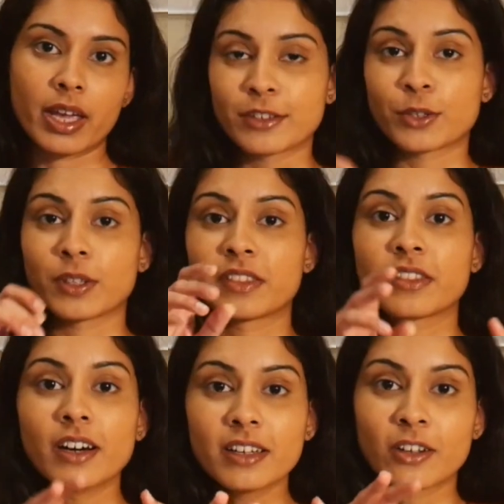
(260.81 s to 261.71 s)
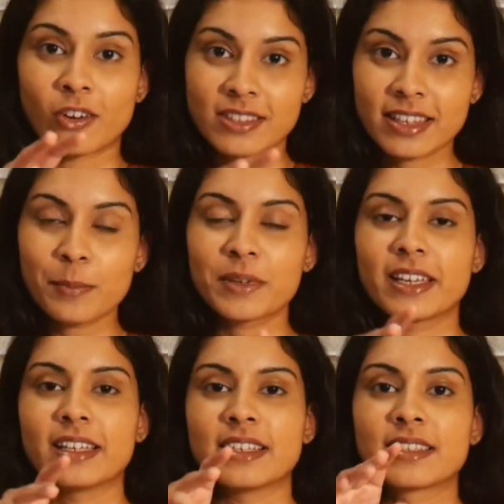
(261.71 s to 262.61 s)
So the third concept
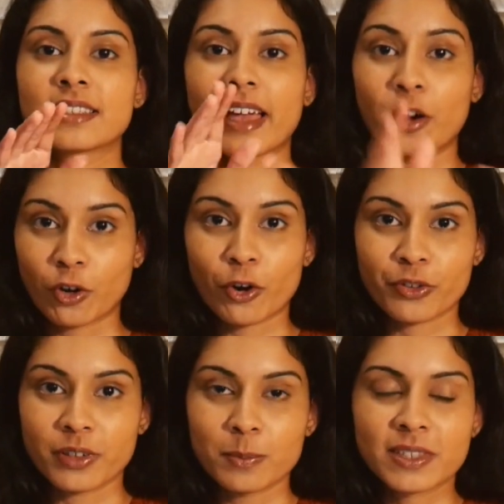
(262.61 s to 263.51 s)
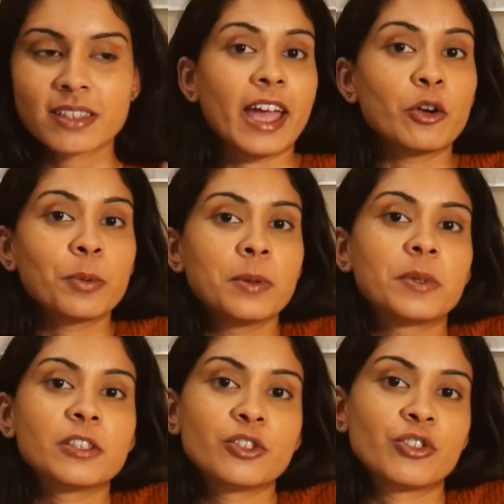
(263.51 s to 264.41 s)
is algorithms. I know people
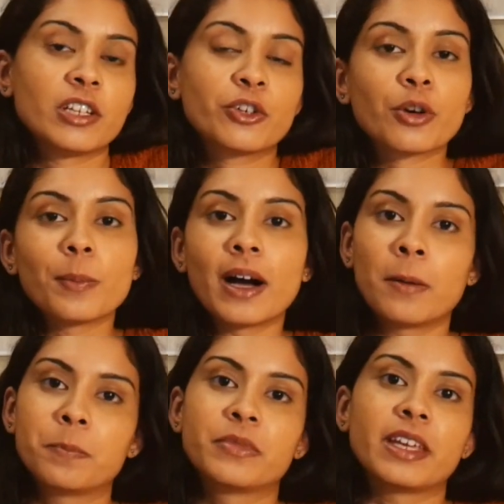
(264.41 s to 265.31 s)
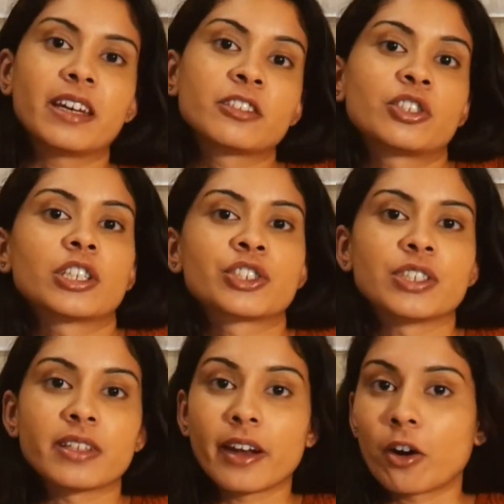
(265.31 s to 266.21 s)
usually group up data structures
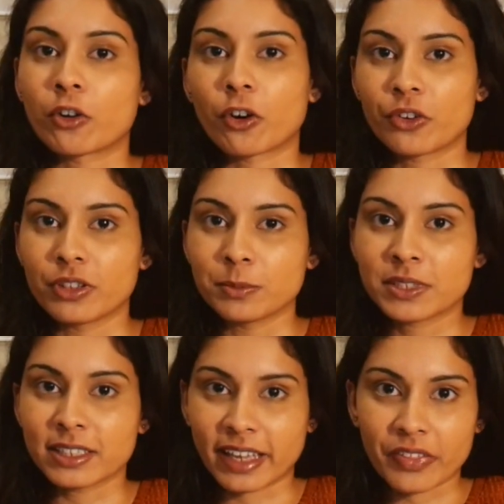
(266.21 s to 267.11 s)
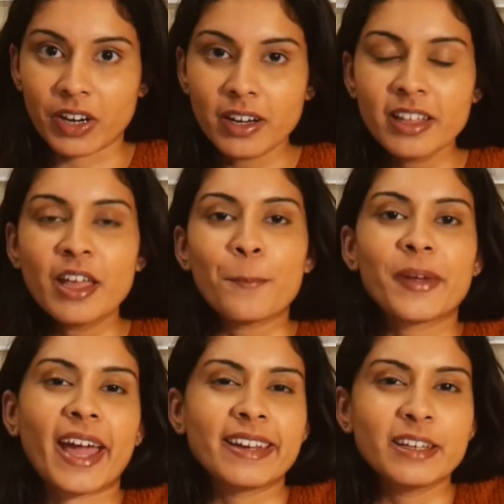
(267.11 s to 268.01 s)
and algorithms together, but
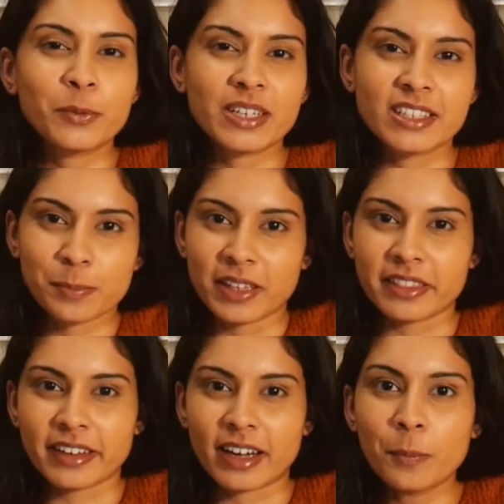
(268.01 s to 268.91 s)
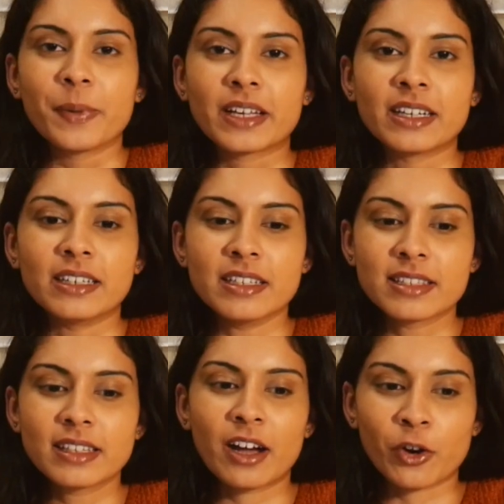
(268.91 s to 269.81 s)
I did want to split it up
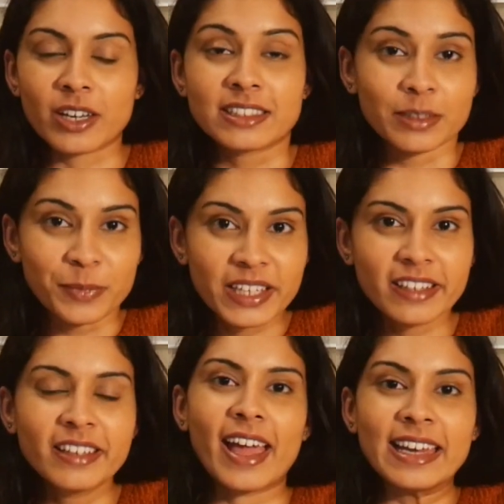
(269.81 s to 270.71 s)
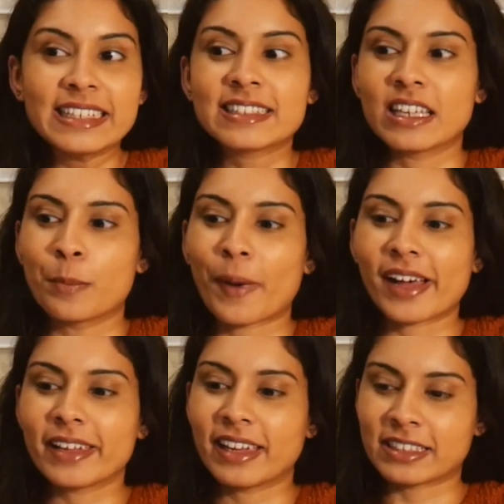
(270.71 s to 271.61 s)
because, according to me, at least in
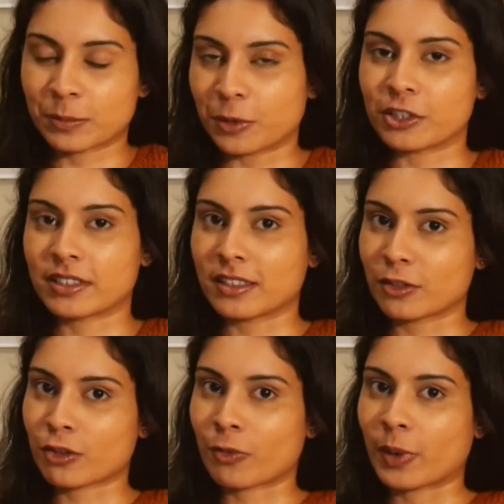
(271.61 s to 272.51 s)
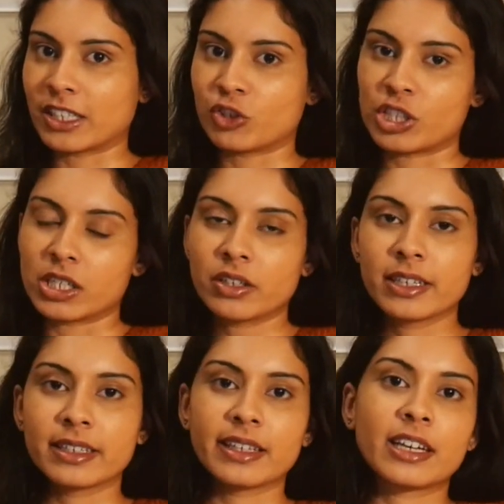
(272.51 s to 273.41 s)
my experience as a software engineer,
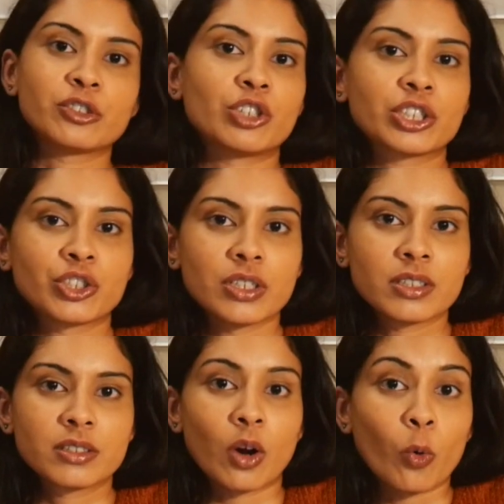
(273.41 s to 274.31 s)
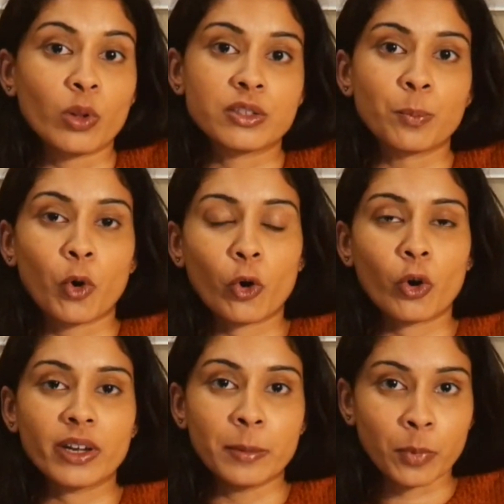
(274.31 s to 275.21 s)
data structures holds
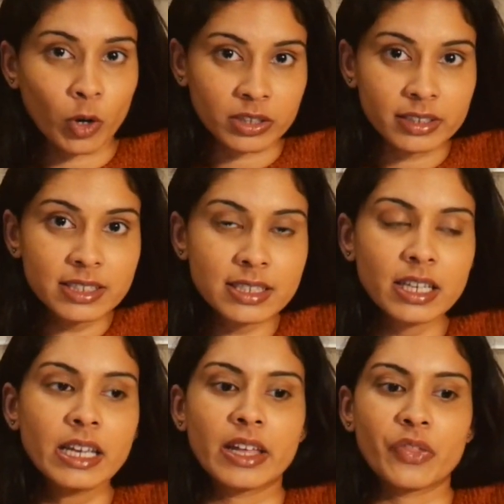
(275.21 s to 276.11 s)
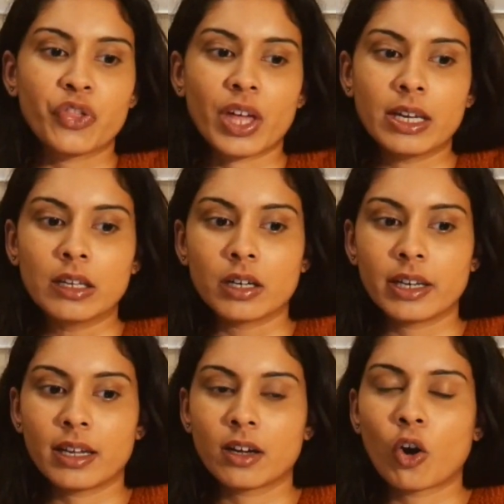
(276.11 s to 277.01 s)
more importance than
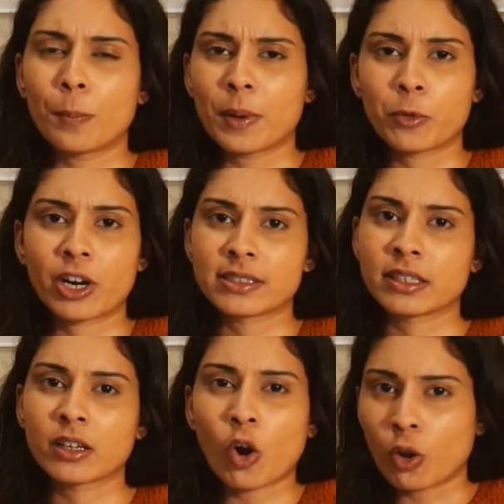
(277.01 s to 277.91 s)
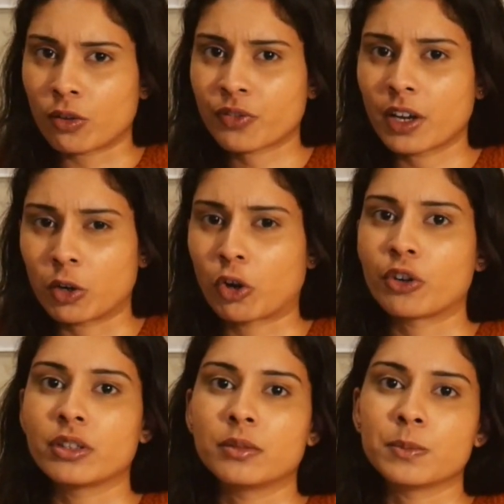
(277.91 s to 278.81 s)
learning or memorizing all of the
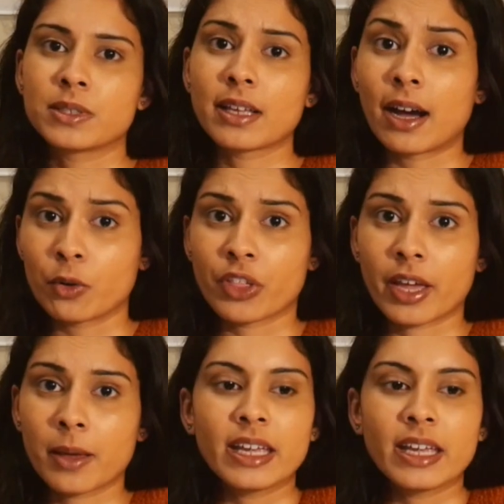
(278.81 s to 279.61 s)
algorithms out there.